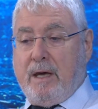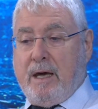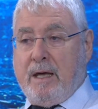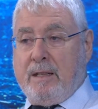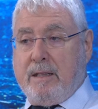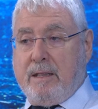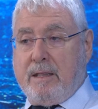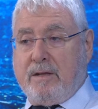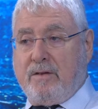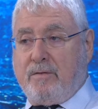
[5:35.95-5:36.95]
And
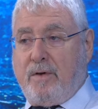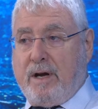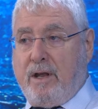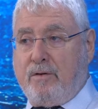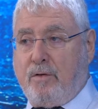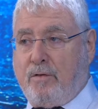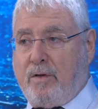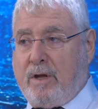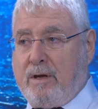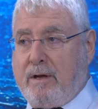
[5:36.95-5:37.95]
this is very
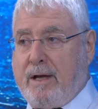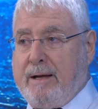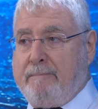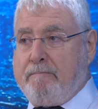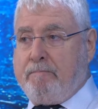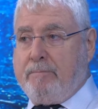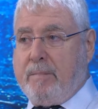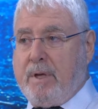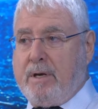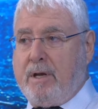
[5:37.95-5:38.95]
interesting.
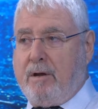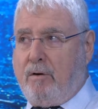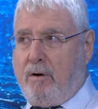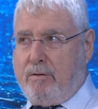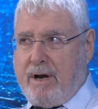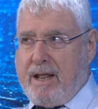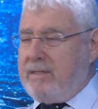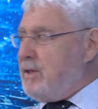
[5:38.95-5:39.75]
It already at this